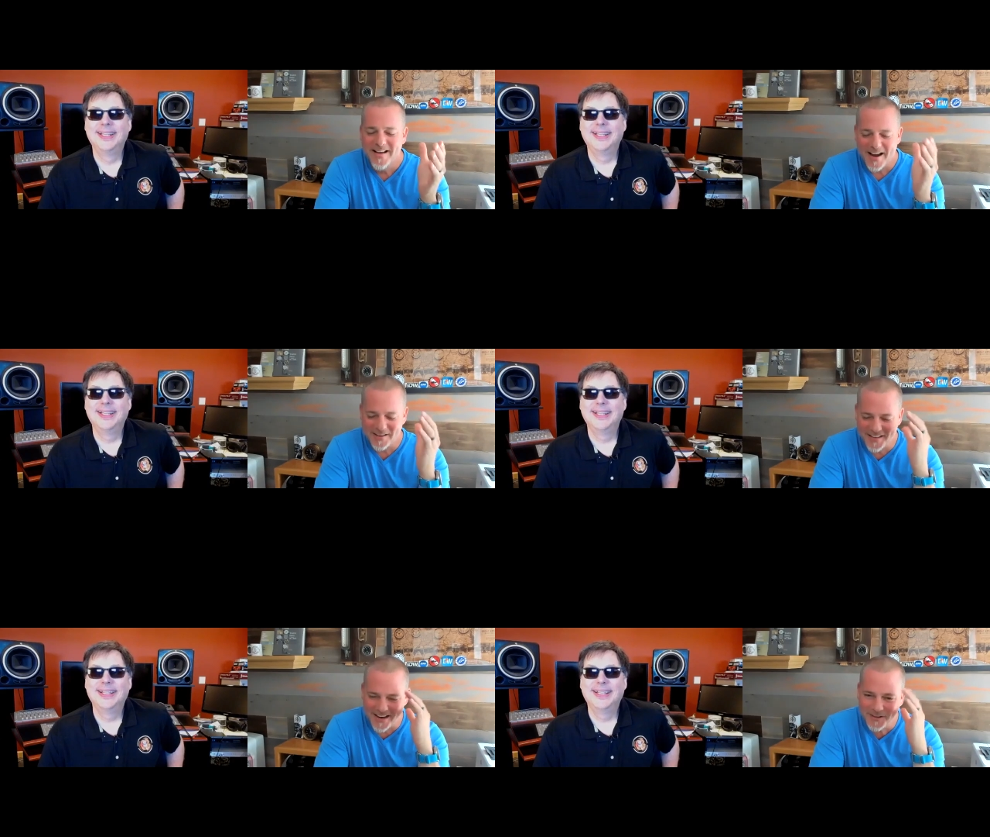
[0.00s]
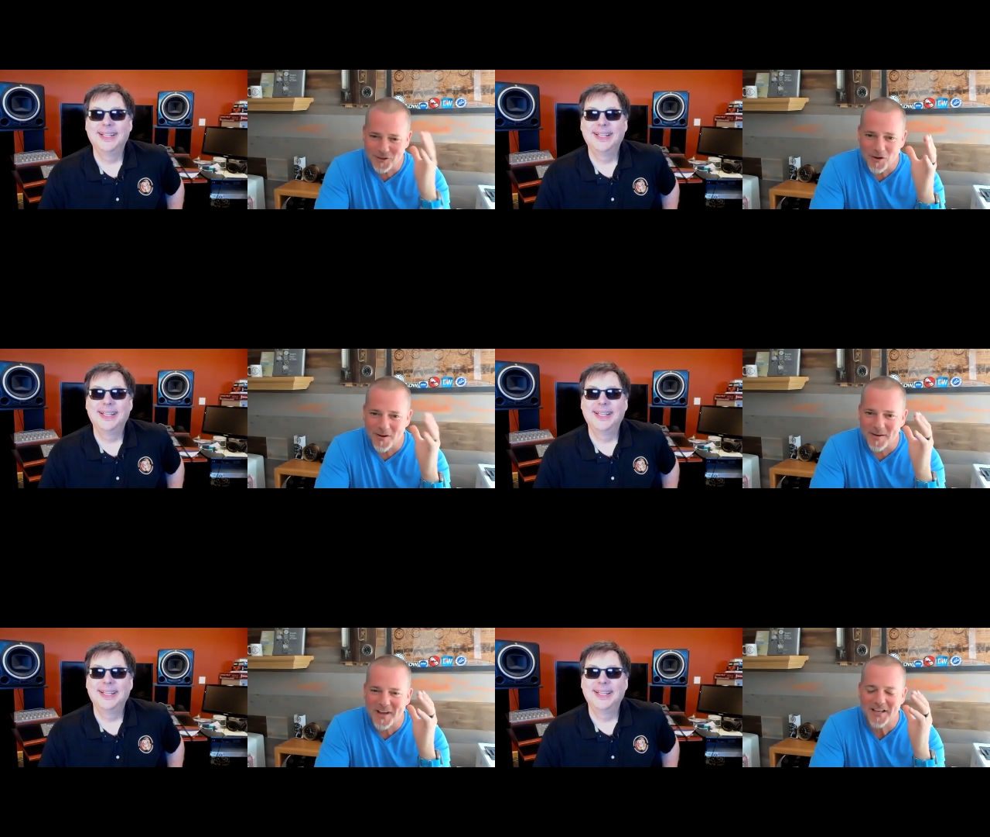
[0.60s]
Speaker 1: I, I saw it. I'm
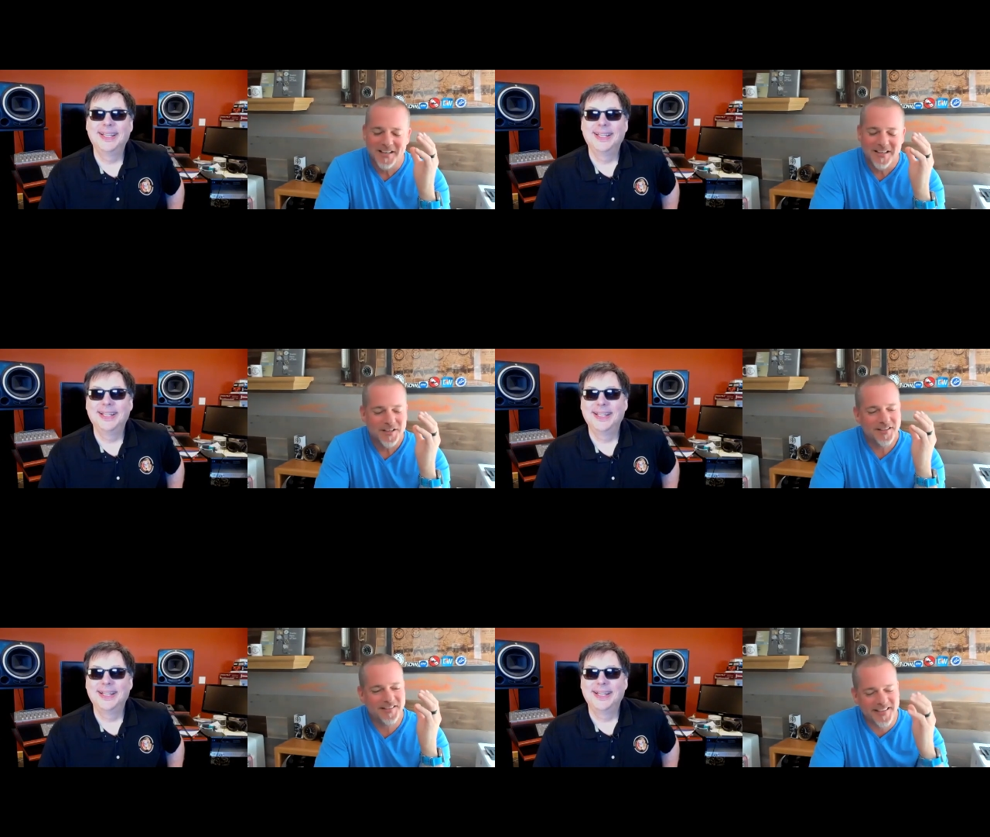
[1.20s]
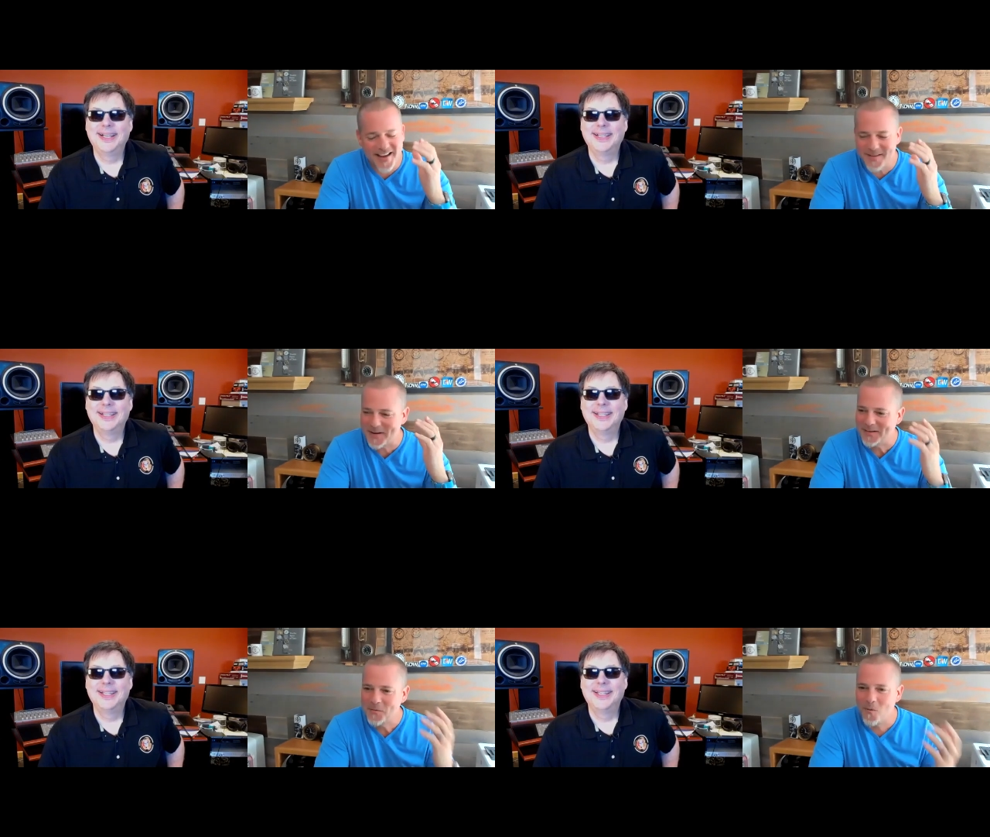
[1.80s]
like, damn it,
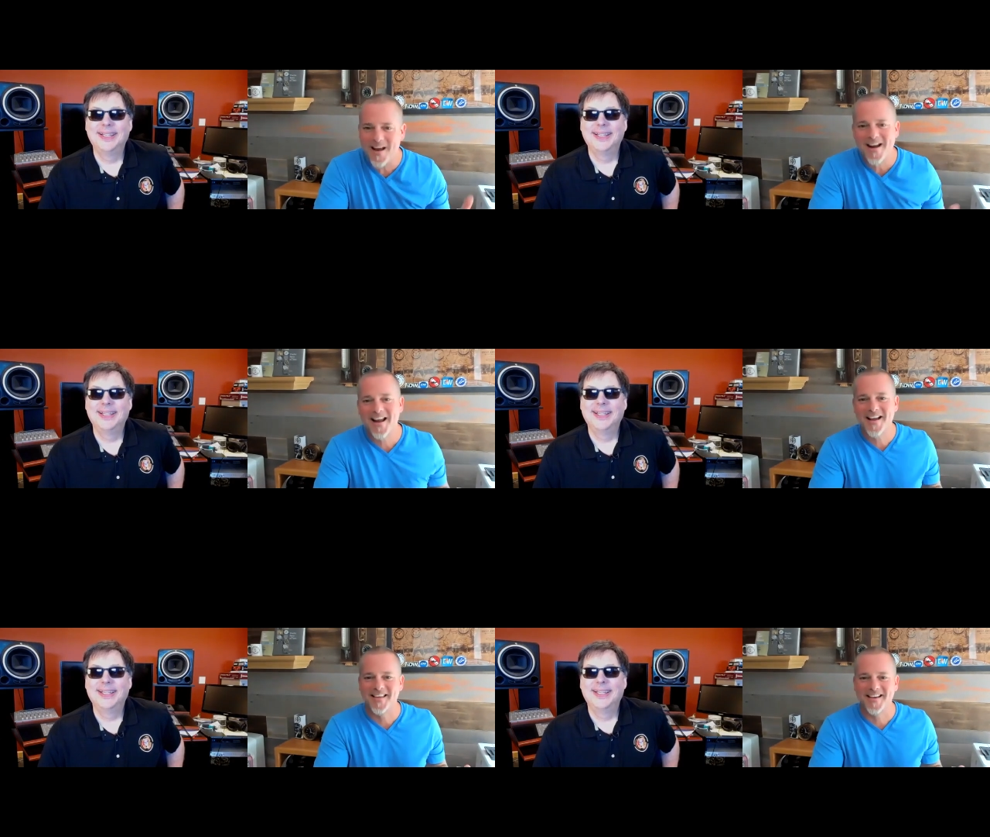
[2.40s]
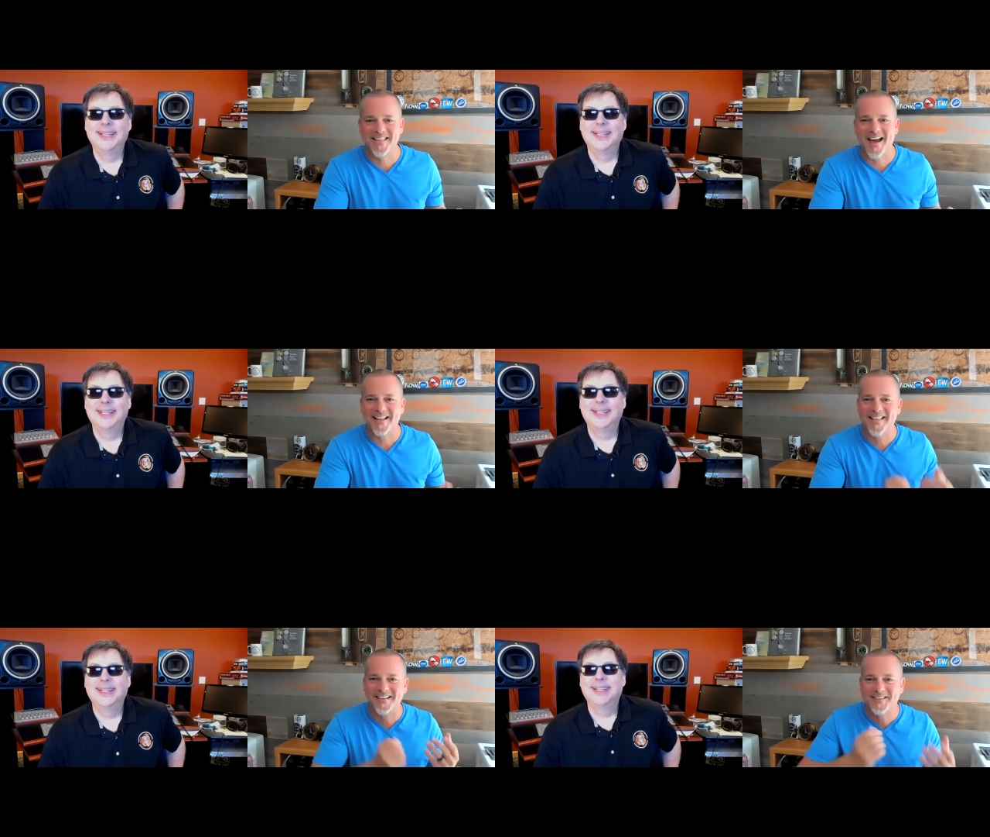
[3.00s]
why didn't I think of that?
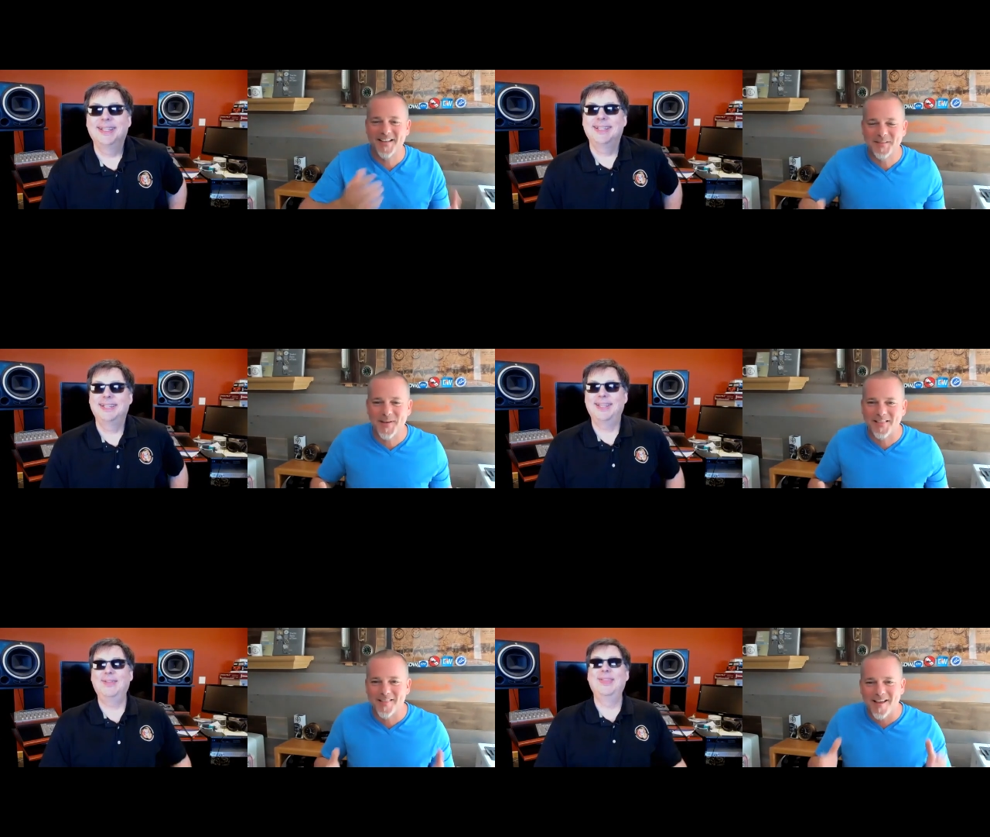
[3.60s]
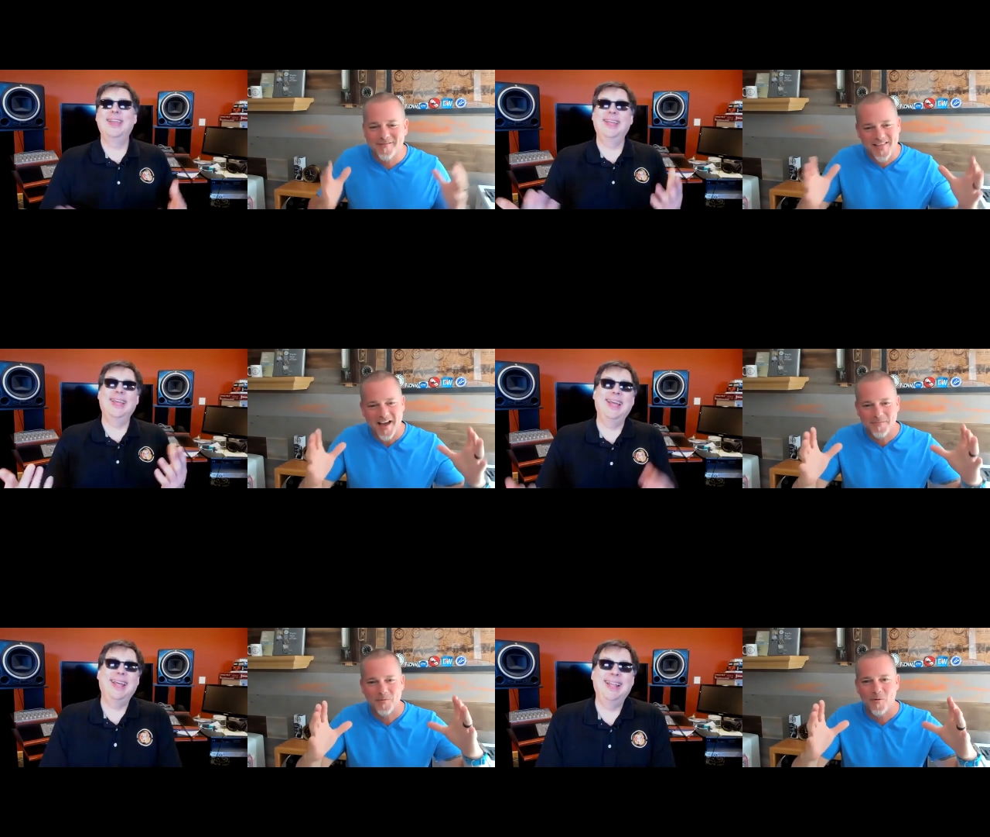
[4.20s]
That's that's I love that
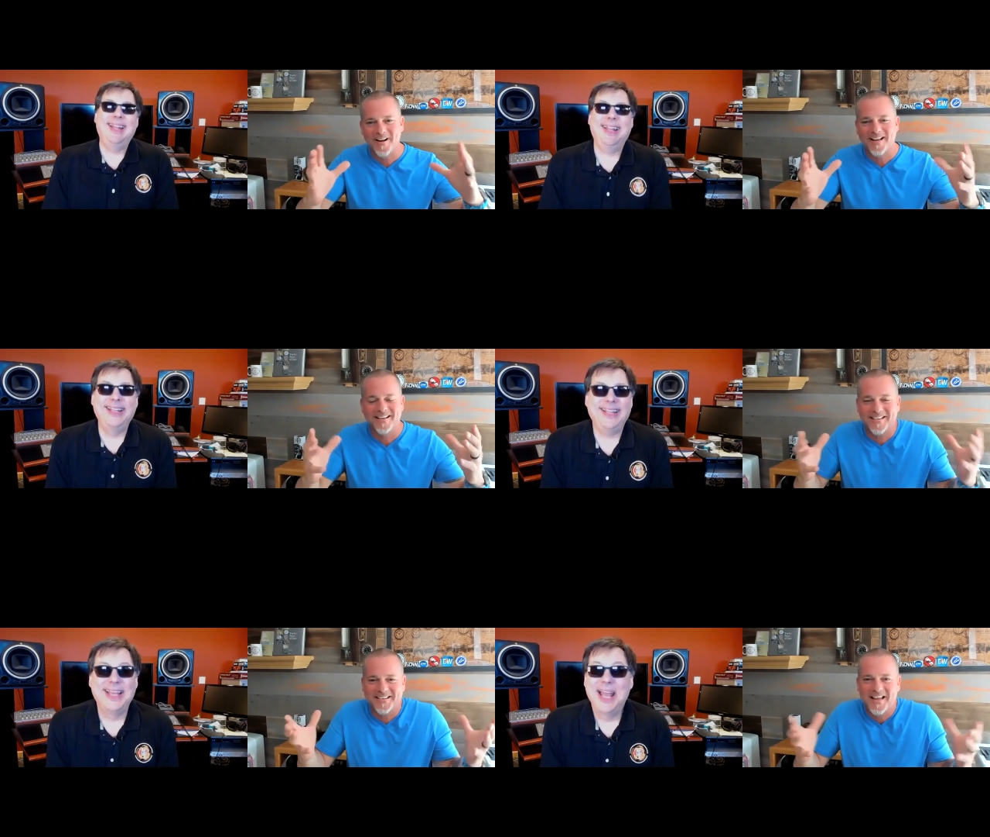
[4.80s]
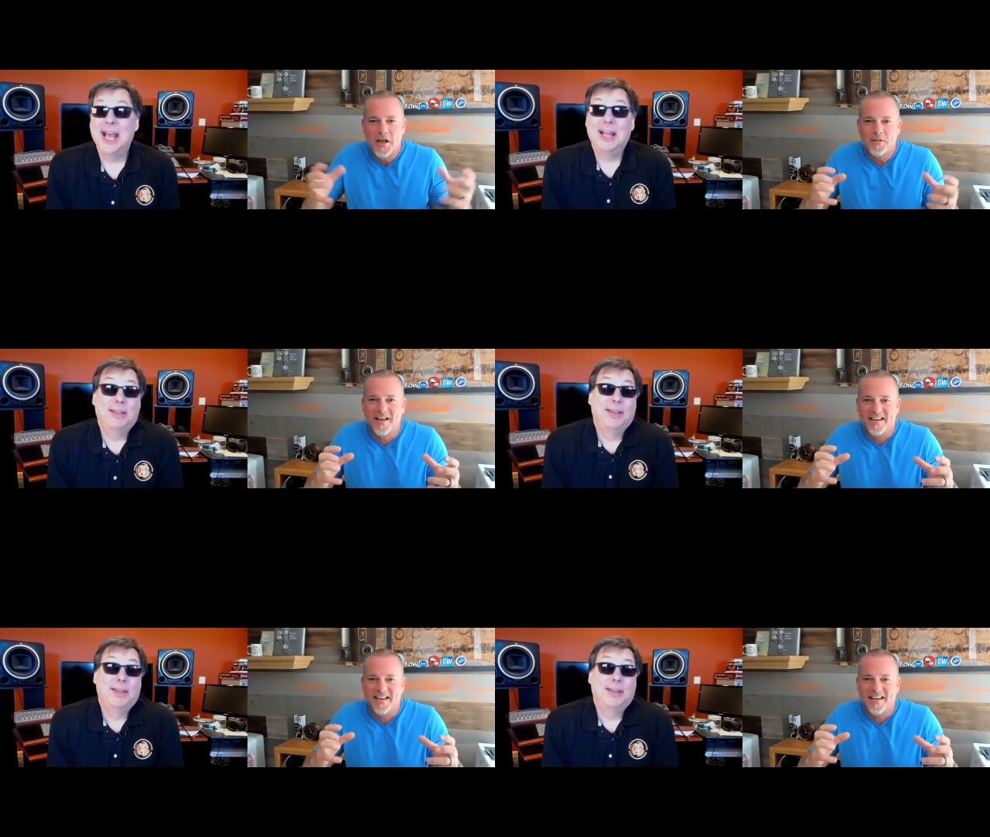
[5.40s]
warning. And this like